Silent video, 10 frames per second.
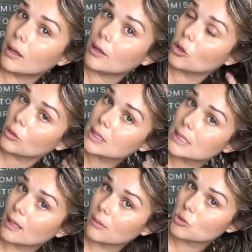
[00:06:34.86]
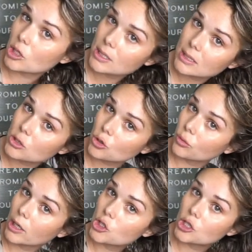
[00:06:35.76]
And you can see I'm just
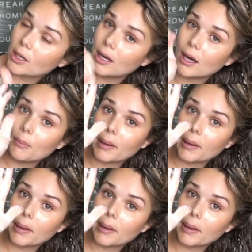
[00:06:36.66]
scrunching up.